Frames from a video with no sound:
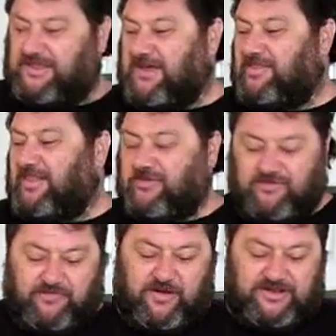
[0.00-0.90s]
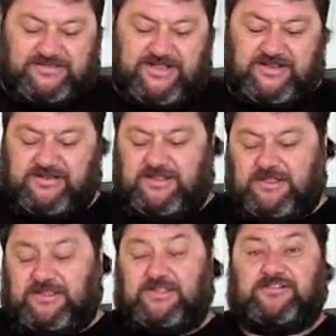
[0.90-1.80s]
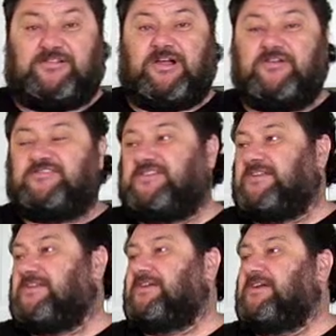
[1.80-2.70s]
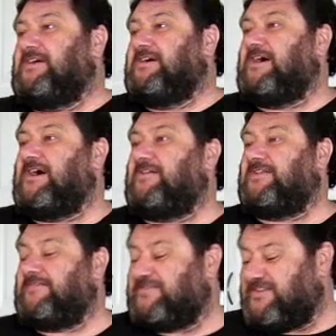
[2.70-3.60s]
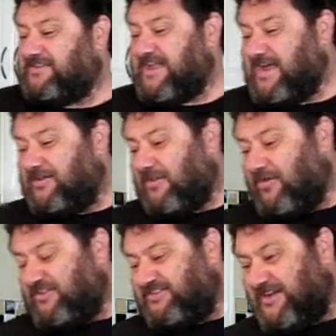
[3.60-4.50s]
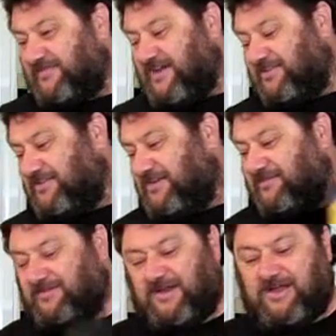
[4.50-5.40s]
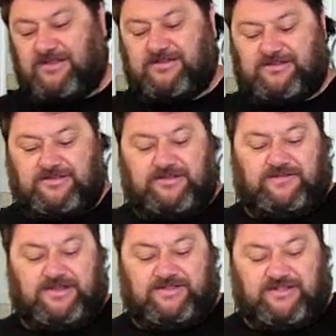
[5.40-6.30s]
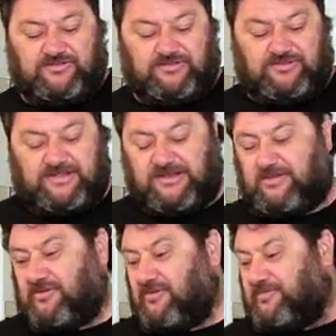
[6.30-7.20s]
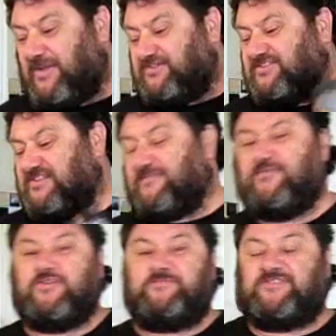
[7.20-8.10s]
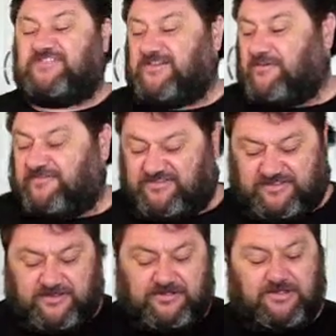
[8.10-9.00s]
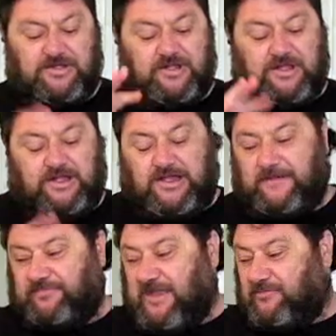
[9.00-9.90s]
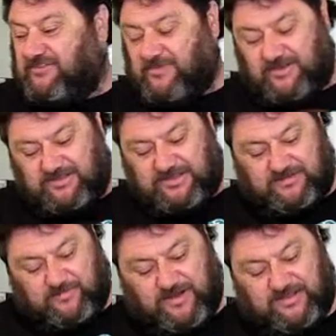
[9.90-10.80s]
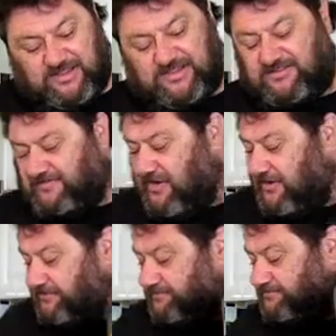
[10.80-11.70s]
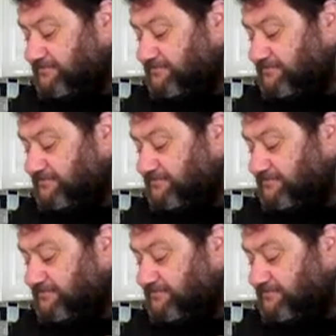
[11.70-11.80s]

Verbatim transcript: Uh, the local Mitre 10 is closing. Uh, they've discounted a lot of stuff out of their, uh, as I are doing that, I got a bunch of stuff 40% off. So uh, that was one of the one of the kins I've got.